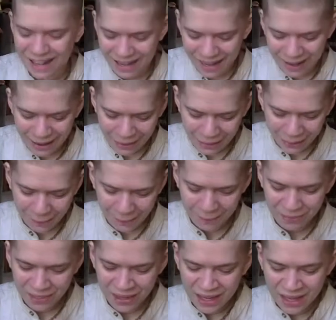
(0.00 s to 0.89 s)

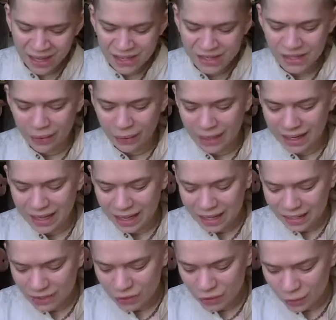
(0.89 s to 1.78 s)
um, so I
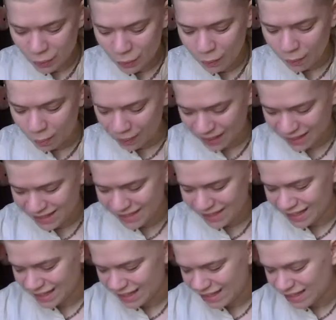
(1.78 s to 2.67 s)
got two
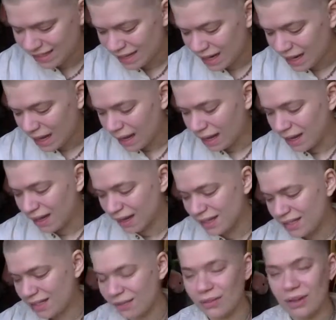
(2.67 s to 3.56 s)
basics
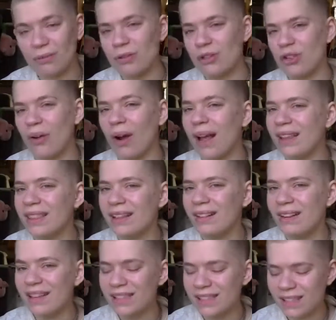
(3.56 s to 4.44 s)
because uh, I've never tried
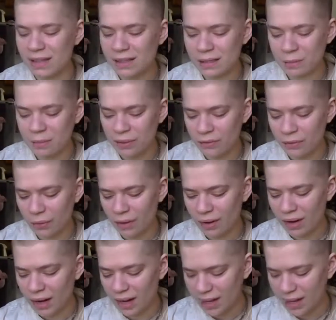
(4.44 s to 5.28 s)
their incense before.